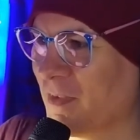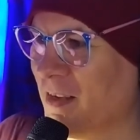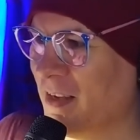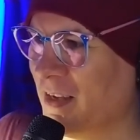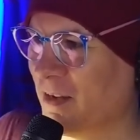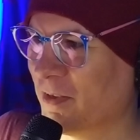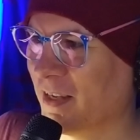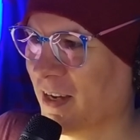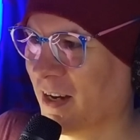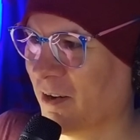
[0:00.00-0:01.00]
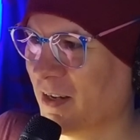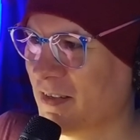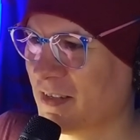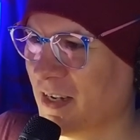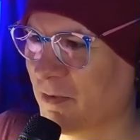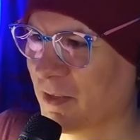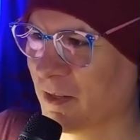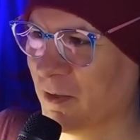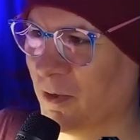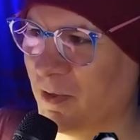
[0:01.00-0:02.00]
Here for the Ari, stay for the lewd.